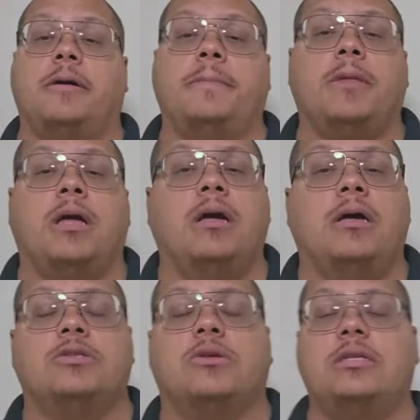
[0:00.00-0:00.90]
All right.
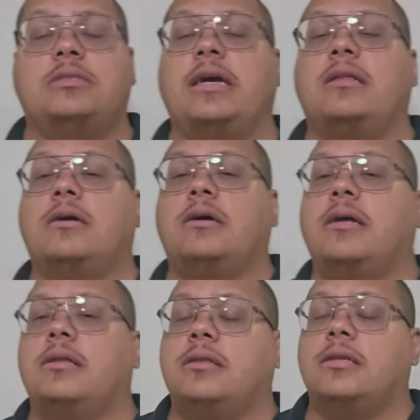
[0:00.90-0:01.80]
So let's take a
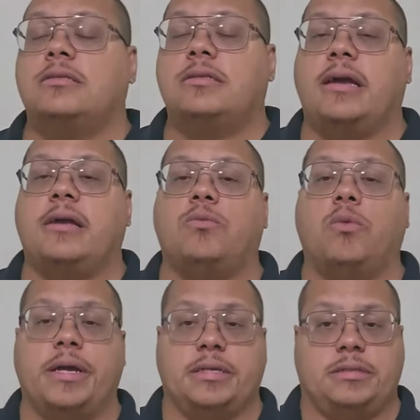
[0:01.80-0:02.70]
look at the
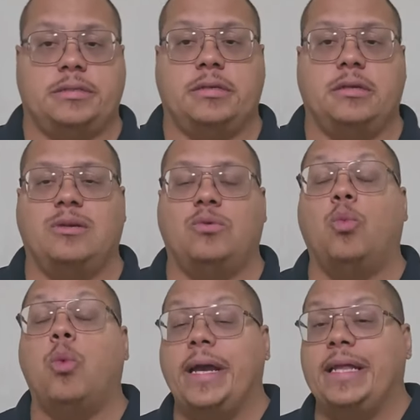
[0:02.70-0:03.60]
second waste,
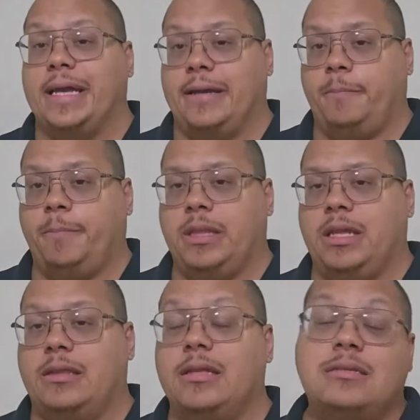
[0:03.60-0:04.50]
waiting.
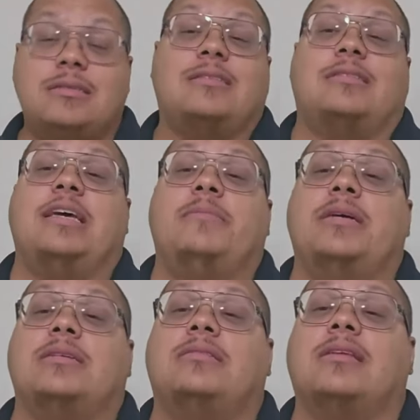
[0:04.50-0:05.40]
This is the
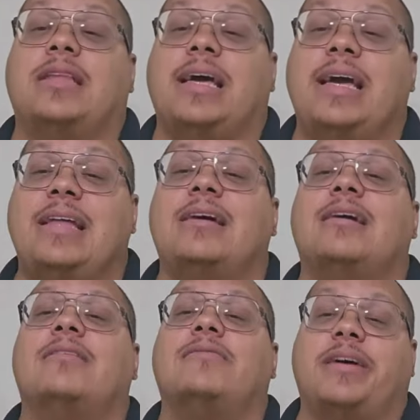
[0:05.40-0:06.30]
same as
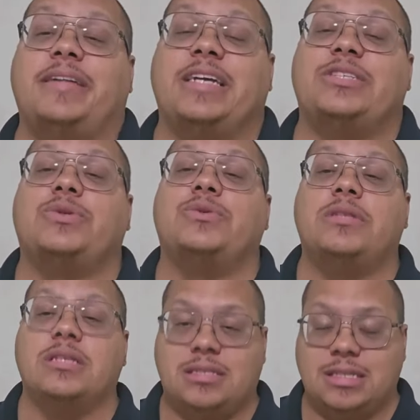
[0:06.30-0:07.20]
delayed financial
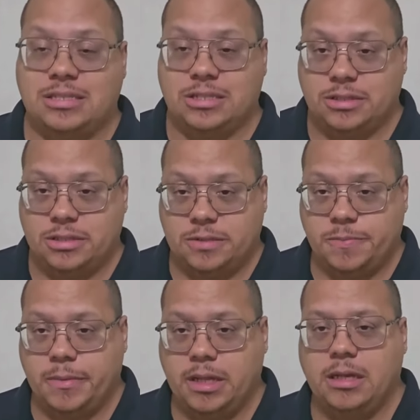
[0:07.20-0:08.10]

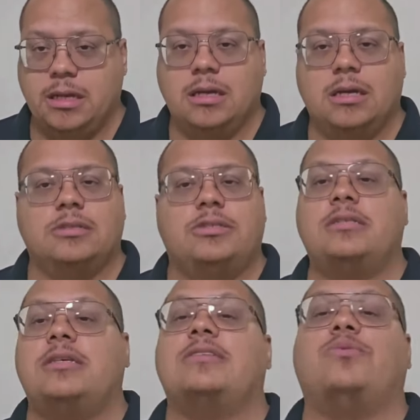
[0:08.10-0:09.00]
decisions.
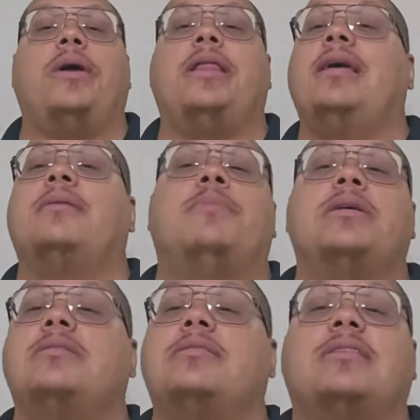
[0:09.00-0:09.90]
Just as waiting in
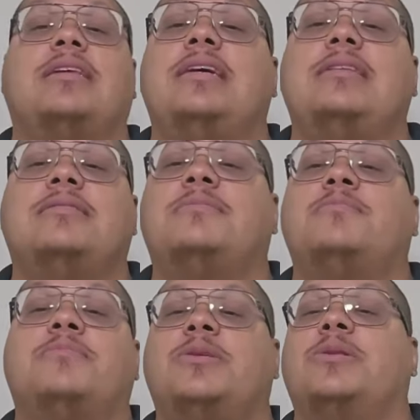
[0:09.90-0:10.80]
business
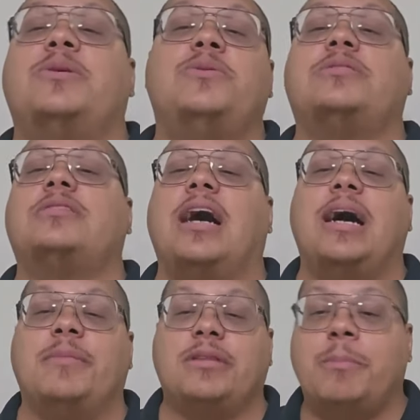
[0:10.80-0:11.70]
leads to lose
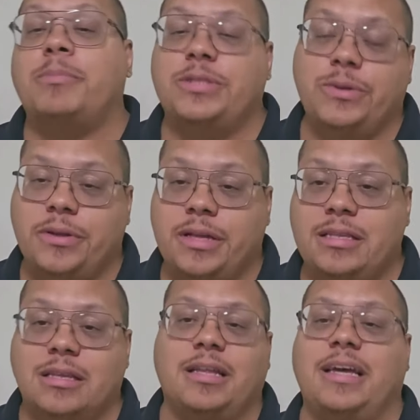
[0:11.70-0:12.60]
time and
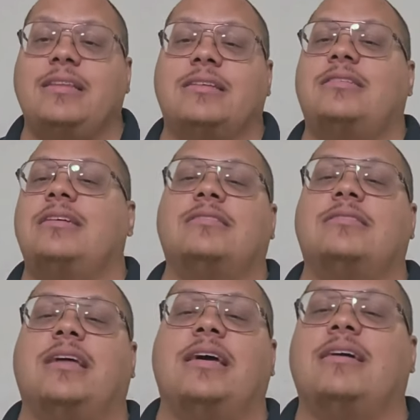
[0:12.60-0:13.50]
opportunity, delaying
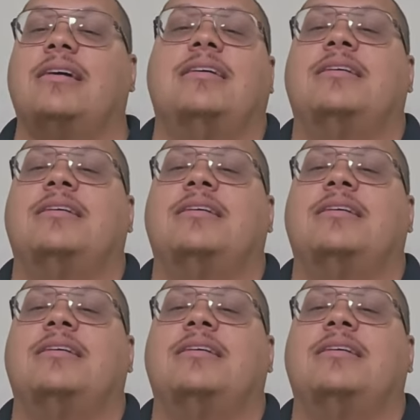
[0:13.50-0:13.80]
decisions like